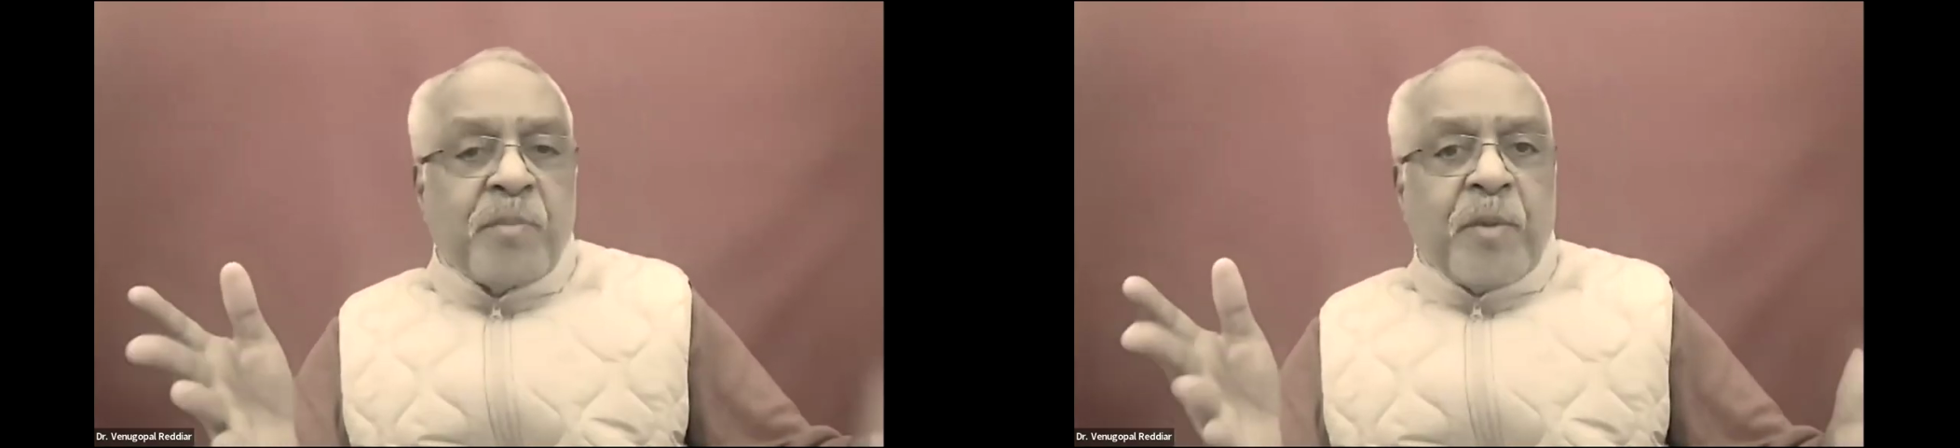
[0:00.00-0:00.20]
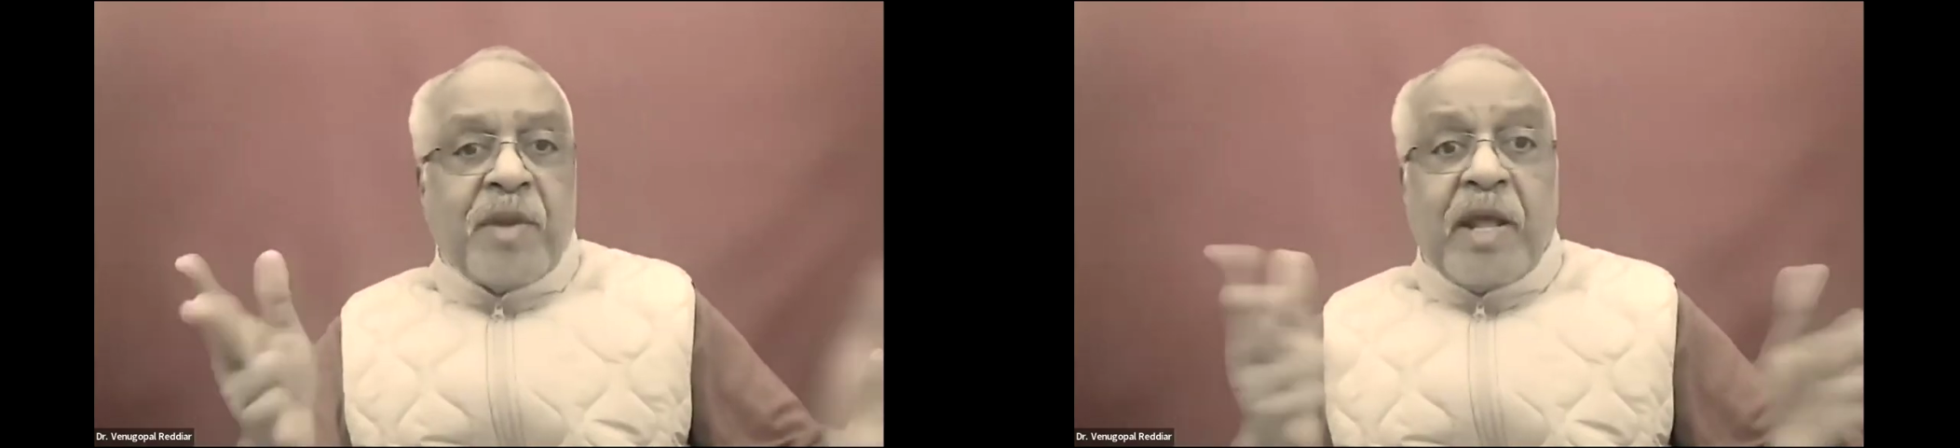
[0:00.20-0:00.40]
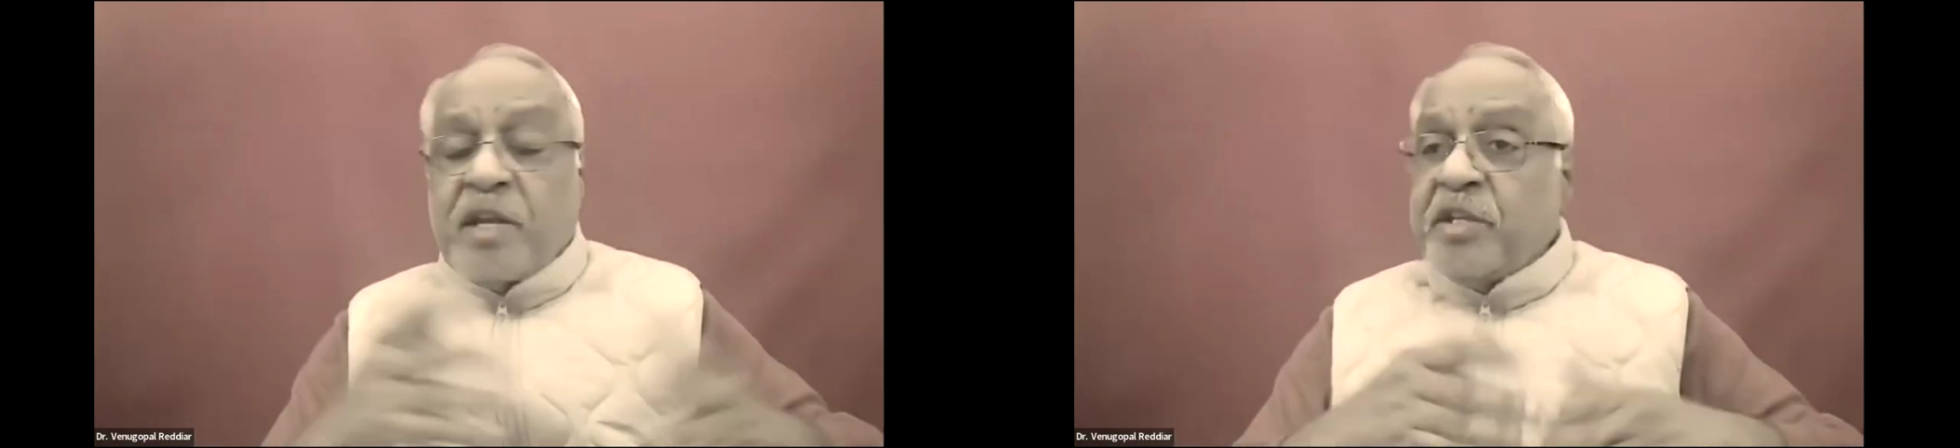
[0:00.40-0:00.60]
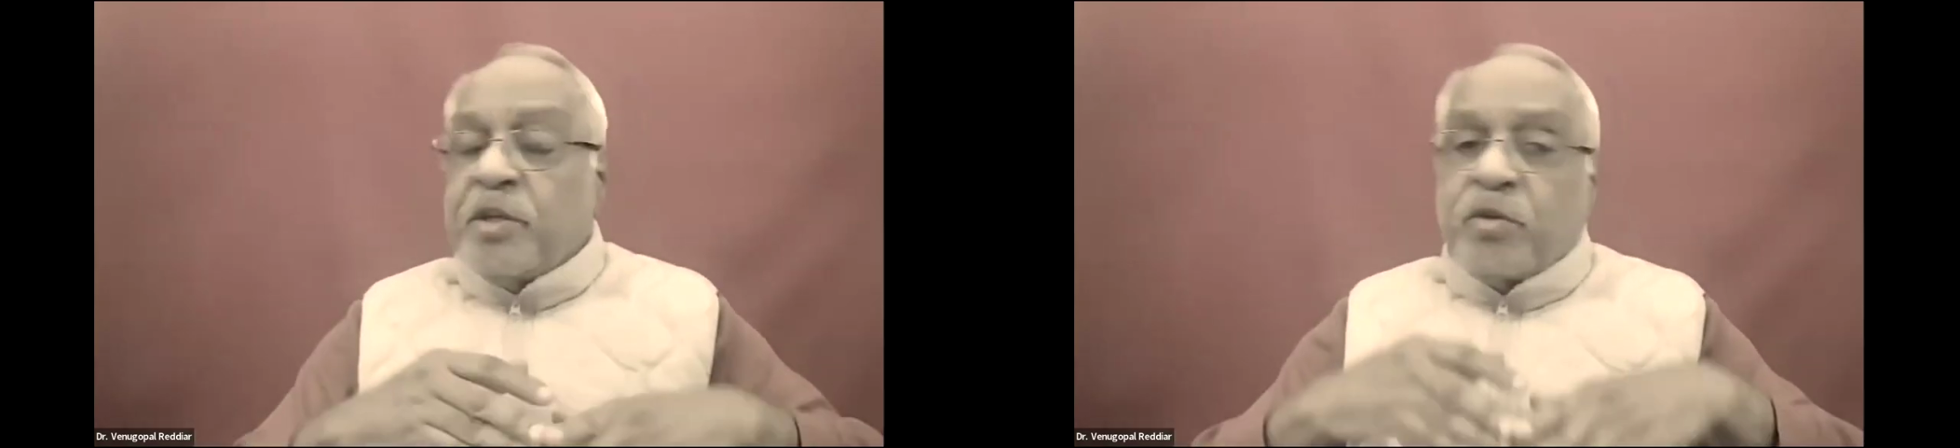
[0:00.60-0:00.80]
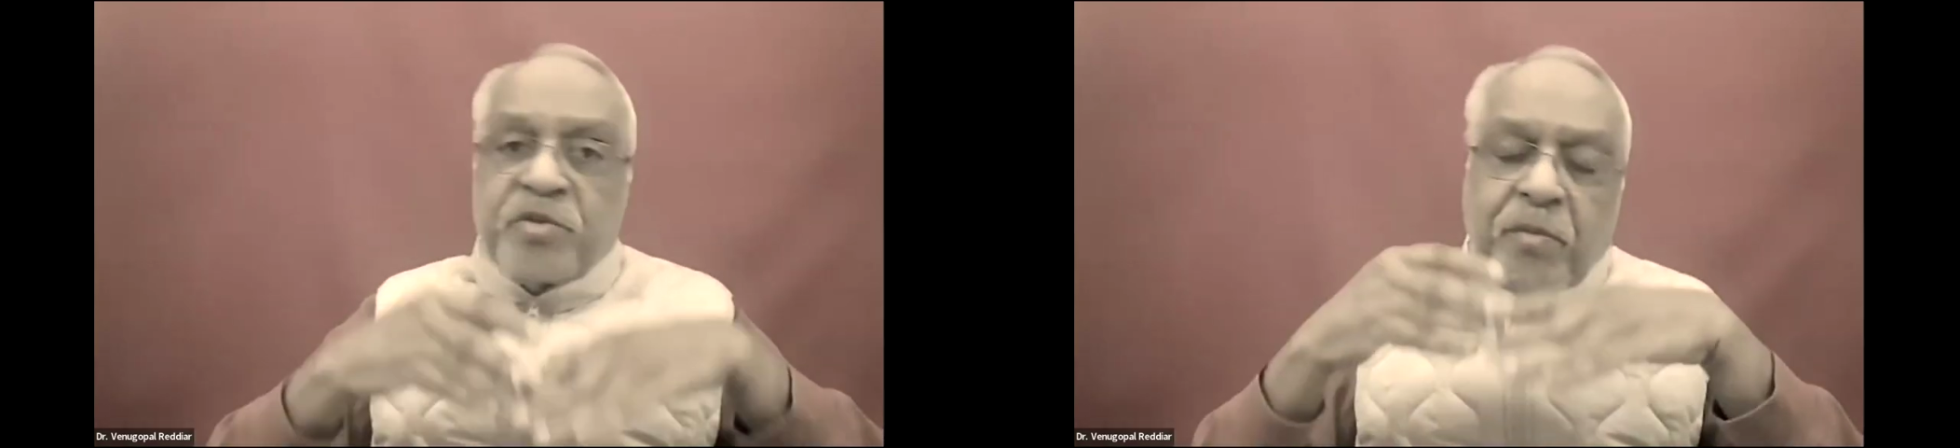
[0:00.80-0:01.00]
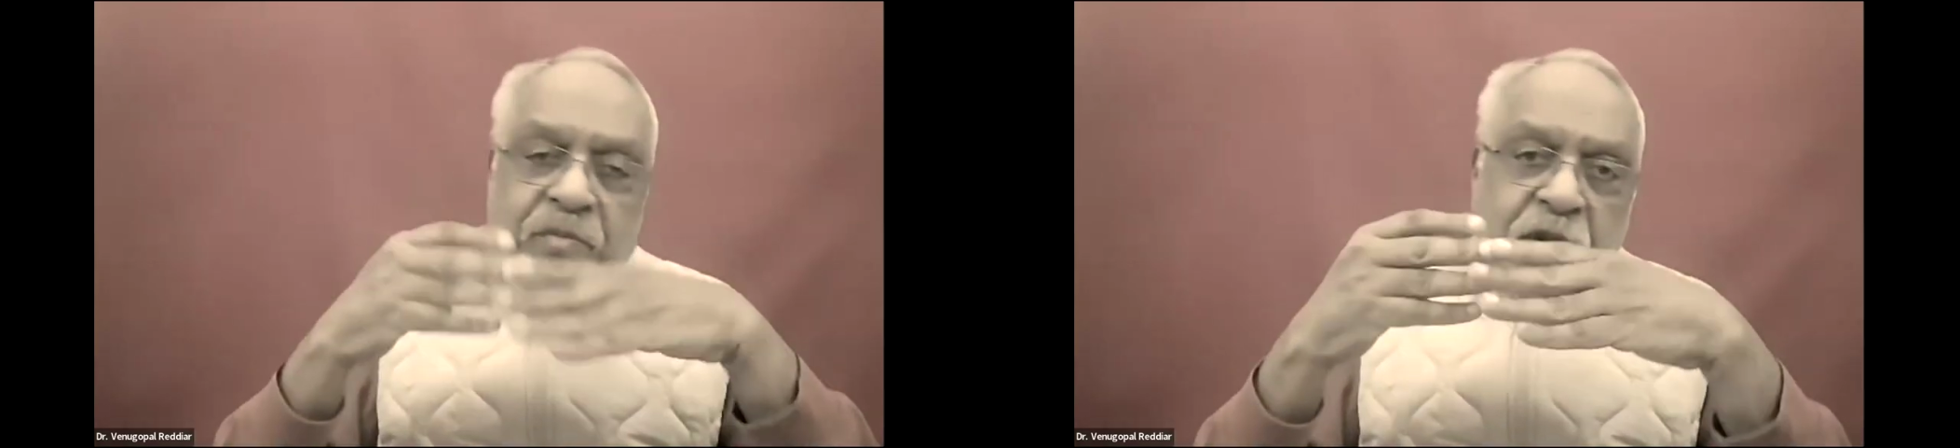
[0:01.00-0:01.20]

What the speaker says: Some people are allergic to